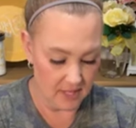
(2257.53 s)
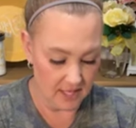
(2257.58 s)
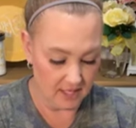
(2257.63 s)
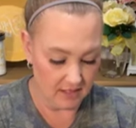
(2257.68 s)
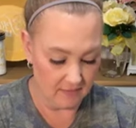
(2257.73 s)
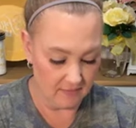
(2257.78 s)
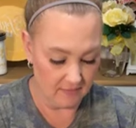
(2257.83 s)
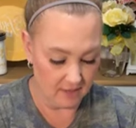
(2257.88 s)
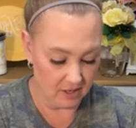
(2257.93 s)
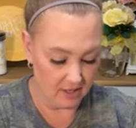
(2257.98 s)

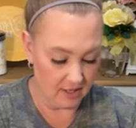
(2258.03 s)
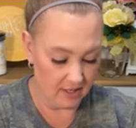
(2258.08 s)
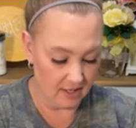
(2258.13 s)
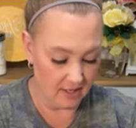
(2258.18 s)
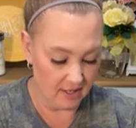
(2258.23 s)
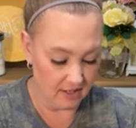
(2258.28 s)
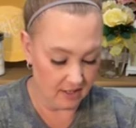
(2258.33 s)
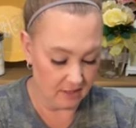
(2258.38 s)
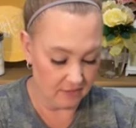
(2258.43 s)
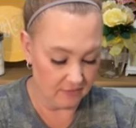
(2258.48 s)
make it very
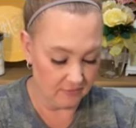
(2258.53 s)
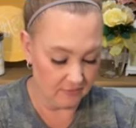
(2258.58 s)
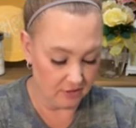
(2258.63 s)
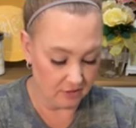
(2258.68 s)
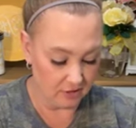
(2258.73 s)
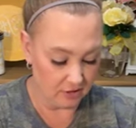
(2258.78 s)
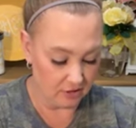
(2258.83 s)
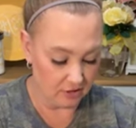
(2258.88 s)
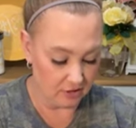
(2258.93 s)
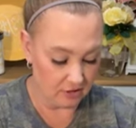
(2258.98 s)

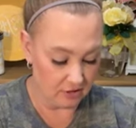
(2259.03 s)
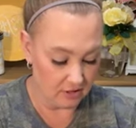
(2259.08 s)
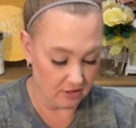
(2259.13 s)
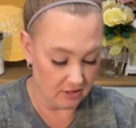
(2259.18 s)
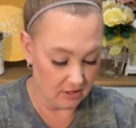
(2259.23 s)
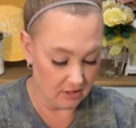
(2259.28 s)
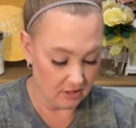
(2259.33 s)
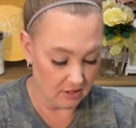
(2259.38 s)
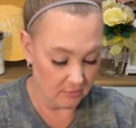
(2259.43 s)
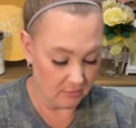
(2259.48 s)

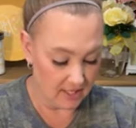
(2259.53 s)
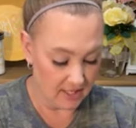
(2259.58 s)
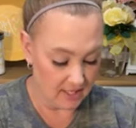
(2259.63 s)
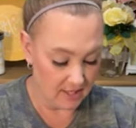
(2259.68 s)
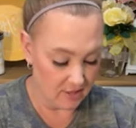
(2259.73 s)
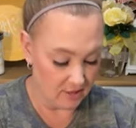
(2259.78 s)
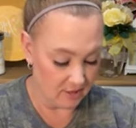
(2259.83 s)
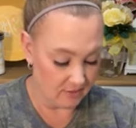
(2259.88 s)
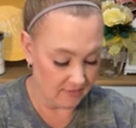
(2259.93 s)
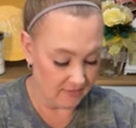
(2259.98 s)
colorful,
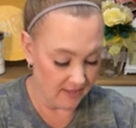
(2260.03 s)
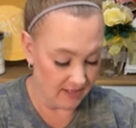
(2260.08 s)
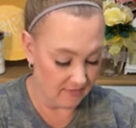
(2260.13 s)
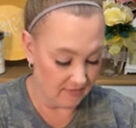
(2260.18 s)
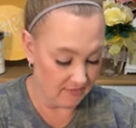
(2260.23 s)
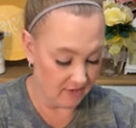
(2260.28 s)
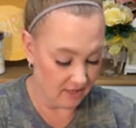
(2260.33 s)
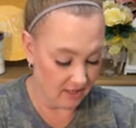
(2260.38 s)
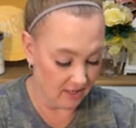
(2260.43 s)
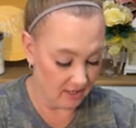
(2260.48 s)
make it your
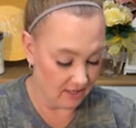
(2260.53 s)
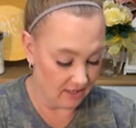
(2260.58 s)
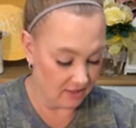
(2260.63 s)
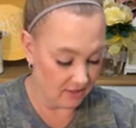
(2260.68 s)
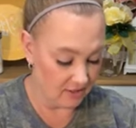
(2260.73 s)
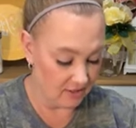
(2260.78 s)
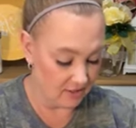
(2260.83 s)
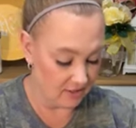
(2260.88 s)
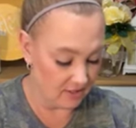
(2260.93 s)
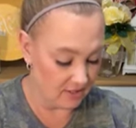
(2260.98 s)
favorite
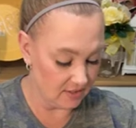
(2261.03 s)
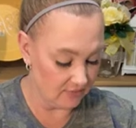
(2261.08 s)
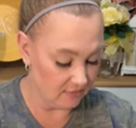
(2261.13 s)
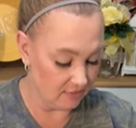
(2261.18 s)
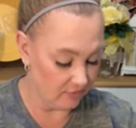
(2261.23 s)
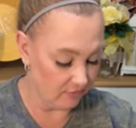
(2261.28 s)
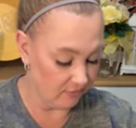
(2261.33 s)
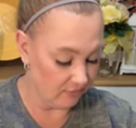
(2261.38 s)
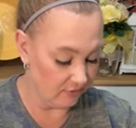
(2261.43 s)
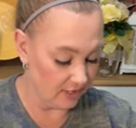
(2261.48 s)
colors.
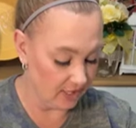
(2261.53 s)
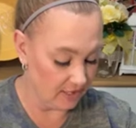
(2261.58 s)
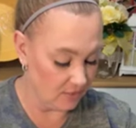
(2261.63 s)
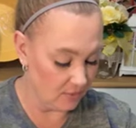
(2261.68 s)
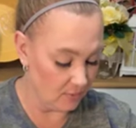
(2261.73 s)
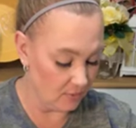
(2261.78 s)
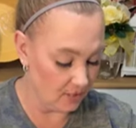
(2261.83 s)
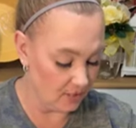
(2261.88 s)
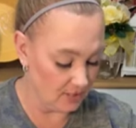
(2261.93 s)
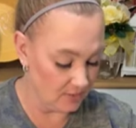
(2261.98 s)
If your
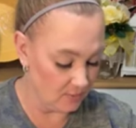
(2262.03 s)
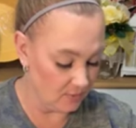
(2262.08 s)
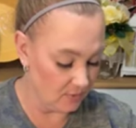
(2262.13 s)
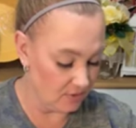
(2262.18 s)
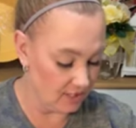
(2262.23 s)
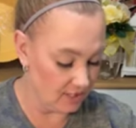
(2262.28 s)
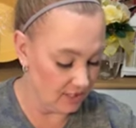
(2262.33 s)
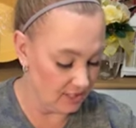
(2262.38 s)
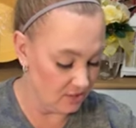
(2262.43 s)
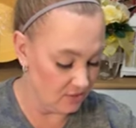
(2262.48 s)
friend wants
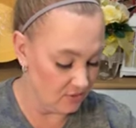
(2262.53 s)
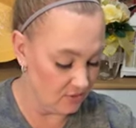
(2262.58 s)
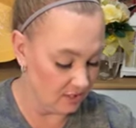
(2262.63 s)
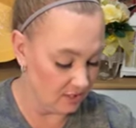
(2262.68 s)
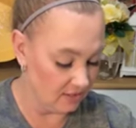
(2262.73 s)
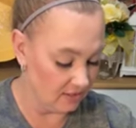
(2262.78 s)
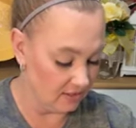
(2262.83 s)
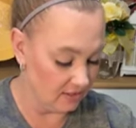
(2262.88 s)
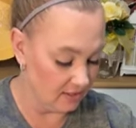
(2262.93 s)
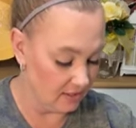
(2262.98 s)
one, you
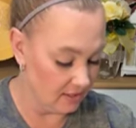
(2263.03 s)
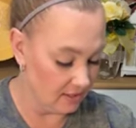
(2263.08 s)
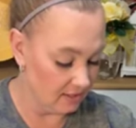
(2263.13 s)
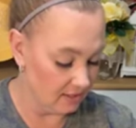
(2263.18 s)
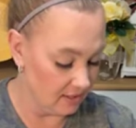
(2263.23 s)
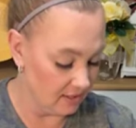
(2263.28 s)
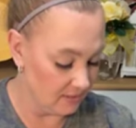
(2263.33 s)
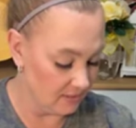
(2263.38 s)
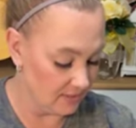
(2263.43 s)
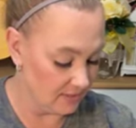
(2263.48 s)
can
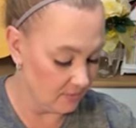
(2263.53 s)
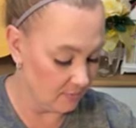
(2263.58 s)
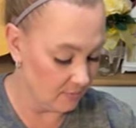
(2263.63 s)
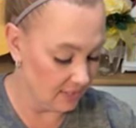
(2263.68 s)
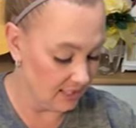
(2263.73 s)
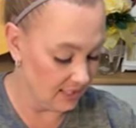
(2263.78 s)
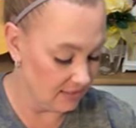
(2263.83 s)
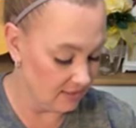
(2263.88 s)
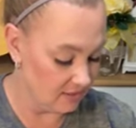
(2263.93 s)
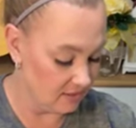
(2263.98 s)

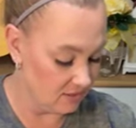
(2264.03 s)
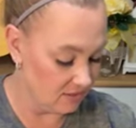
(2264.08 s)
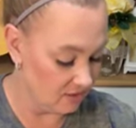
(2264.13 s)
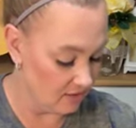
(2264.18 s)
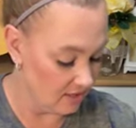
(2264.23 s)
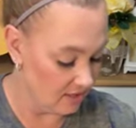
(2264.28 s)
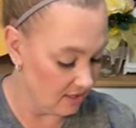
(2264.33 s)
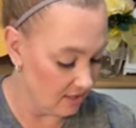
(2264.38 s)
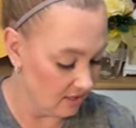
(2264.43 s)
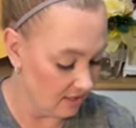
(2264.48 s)
customize it
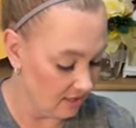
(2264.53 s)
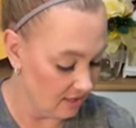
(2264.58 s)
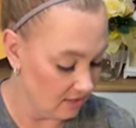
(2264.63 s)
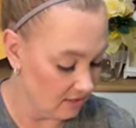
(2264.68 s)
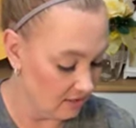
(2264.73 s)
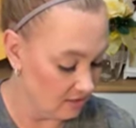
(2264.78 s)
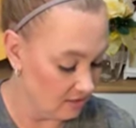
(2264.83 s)
to their